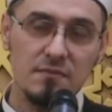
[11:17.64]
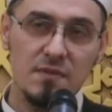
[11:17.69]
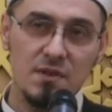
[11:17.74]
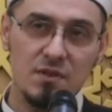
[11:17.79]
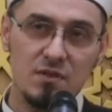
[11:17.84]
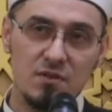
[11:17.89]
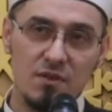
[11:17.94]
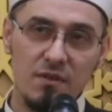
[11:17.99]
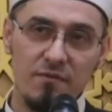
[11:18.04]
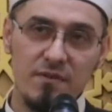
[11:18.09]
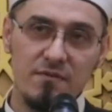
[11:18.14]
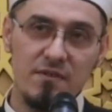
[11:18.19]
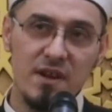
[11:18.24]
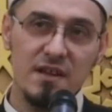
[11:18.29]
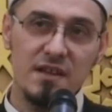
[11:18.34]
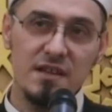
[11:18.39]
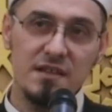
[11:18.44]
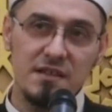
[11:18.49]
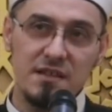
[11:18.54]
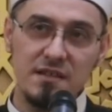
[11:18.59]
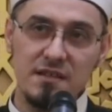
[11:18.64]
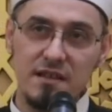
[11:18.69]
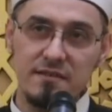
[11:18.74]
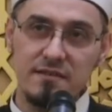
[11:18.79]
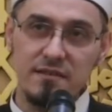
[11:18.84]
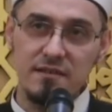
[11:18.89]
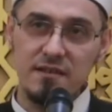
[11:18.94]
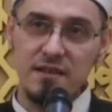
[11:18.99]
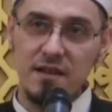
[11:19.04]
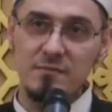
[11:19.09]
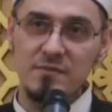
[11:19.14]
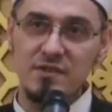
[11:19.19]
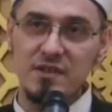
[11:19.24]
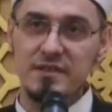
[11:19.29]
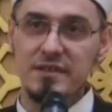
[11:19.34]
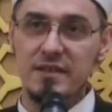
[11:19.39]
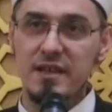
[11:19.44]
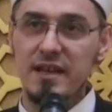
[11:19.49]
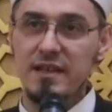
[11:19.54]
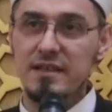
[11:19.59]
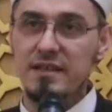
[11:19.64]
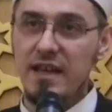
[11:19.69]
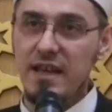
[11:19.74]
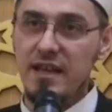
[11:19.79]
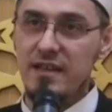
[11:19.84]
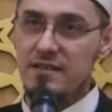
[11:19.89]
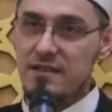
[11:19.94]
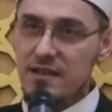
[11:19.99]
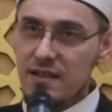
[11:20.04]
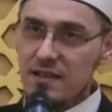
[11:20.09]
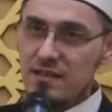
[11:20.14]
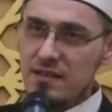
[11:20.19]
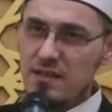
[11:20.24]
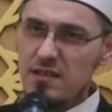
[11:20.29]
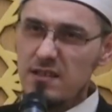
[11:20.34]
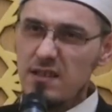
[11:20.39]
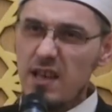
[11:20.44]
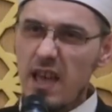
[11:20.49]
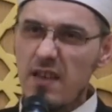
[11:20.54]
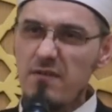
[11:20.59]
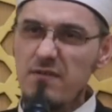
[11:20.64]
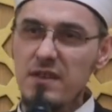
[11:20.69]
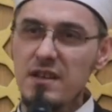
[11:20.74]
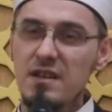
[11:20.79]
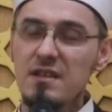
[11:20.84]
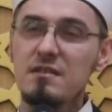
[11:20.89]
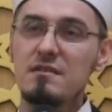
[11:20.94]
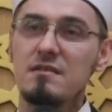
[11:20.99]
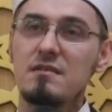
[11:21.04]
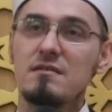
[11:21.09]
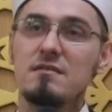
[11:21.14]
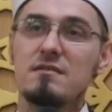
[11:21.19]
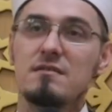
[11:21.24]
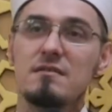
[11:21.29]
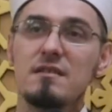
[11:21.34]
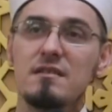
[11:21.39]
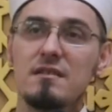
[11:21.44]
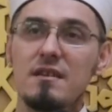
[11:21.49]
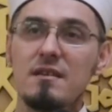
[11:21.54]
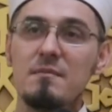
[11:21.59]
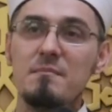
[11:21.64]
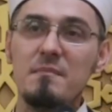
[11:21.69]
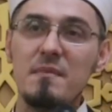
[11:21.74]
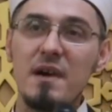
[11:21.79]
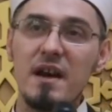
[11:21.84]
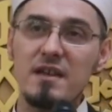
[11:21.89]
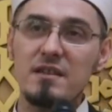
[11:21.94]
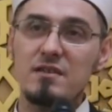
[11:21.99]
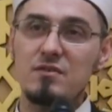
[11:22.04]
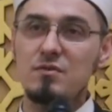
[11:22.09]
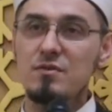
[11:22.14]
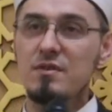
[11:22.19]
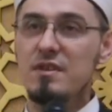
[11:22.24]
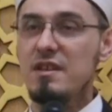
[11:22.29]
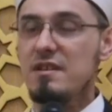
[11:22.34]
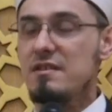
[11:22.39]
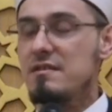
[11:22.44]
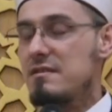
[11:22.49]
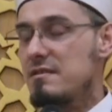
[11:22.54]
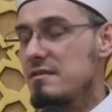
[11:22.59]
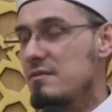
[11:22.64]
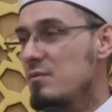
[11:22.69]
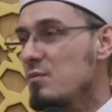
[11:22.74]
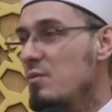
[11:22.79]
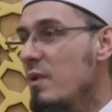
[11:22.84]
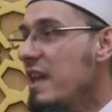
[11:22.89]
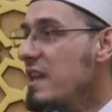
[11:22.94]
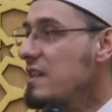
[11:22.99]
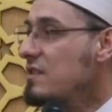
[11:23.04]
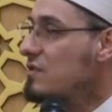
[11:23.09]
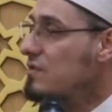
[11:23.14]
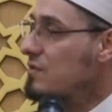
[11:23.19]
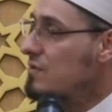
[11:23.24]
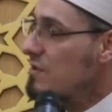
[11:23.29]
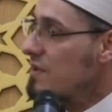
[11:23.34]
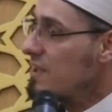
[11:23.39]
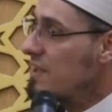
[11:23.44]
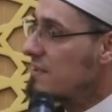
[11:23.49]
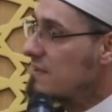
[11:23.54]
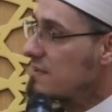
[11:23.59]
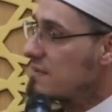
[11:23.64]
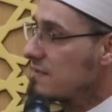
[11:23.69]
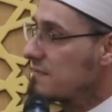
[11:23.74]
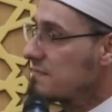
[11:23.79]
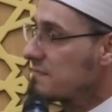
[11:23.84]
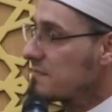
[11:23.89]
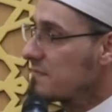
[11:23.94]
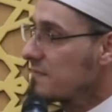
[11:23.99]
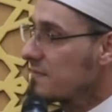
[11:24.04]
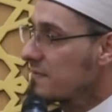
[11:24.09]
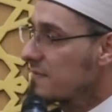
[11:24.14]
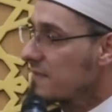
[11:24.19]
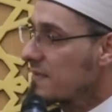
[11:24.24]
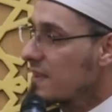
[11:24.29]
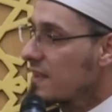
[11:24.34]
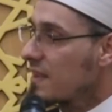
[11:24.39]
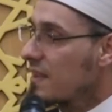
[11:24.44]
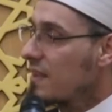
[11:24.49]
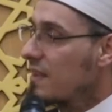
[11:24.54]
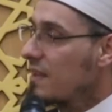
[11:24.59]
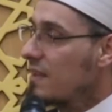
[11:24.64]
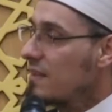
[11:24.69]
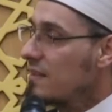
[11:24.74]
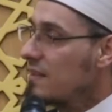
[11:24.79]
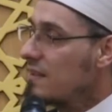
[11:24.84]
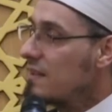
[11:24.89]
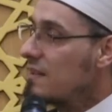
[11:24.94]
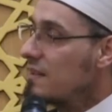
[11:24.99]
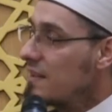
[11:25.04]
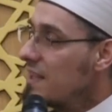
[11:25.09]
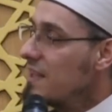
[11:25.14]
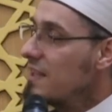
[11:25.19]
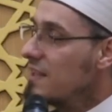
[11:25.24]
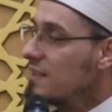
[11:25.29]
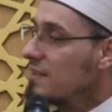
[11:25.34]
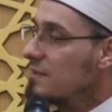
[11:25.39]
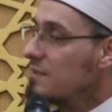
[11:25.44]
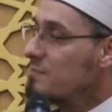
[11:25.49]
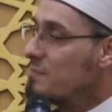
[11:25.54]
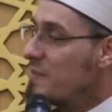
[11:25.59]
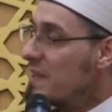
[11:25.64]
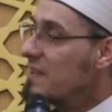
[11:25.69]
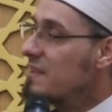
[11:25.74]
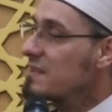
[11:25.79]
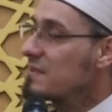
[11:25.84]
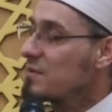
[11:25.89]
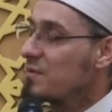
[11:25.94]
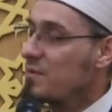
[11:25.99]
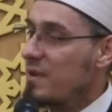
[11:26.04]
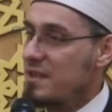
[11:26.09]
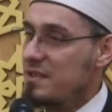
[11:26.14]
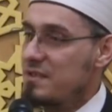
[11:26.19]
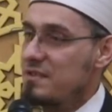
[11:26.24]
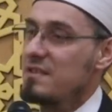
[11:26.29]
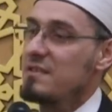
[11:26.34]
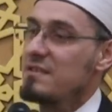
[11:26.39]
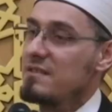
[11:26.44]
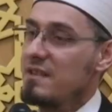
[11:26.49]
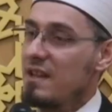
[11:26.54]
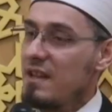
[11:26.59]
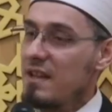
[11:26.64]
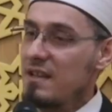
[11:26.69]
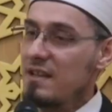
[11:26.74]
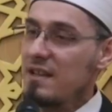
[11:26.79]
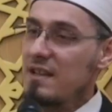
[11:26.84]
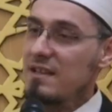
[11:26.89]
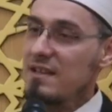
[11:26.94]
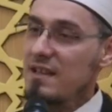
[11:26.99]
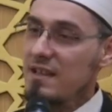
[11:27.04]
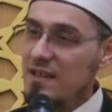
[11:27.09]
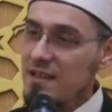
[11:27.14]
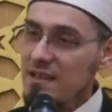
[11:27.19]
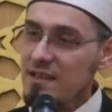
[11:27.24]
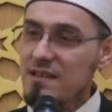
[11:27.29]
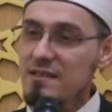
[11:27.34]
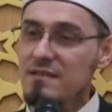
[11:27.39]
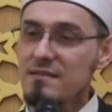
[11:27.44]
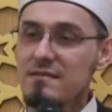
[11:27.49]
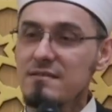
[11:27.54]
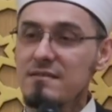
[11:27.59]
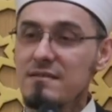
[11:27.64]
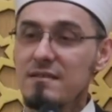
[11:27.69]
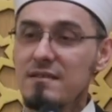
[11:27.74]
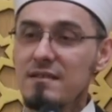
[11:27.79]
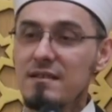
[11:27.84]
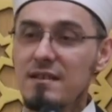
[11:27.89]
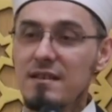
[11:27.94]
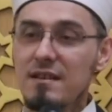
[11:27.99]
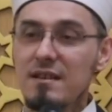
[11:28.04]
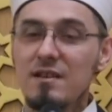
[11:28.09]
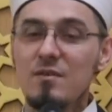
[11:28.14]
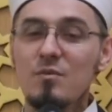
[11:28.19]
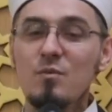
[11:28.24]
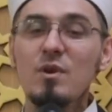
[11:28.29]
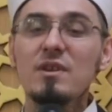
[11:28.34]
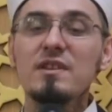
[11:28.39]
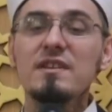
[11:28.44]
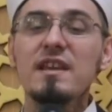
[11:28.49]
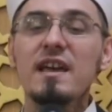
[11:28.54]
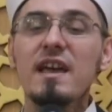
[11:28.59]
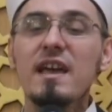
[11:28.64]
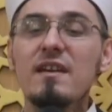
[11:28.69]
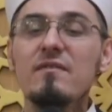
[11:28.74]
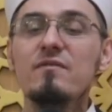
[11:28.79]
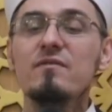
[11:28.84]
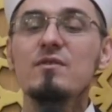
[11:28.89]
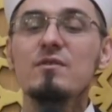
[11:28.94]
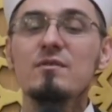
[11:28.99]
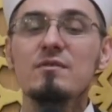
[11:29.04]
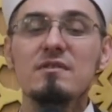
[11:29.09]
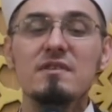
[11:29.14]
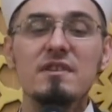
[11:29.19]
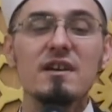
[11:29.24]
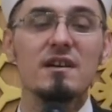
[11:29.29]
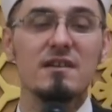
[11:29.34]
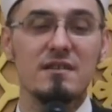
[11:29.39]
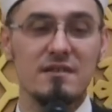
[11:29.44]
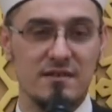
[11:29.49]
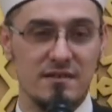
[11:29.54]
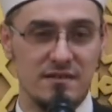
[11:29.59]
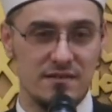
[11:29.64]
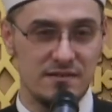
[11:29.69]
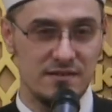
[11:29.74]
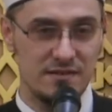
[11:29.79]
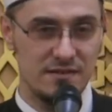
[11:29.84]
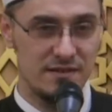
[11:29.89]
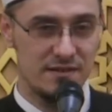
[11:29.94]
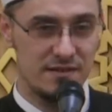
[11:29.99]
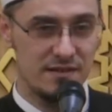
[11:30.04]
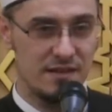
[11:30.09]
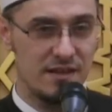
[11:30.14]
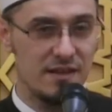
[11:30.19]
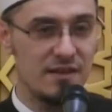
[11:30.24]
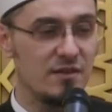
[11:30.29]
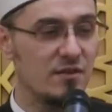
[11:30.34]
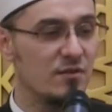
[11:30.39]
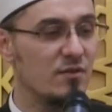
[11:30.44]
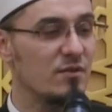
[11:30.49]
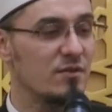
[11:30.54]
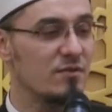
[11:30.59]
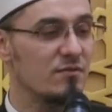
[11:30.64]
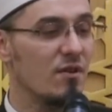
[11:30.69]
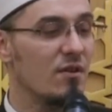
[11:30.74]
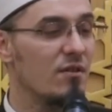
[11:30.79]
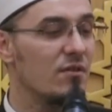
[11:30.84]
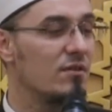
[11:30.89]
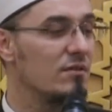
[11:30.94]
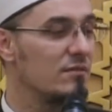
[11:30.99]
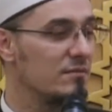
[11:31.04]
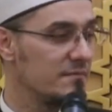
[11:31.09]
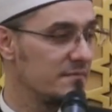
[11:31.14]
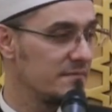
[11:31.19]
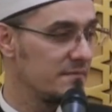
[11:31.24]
Sovereignty doesn't come just like that. There's heaviness, might to it, weight to it. The real biggest question is, what have you done in your role,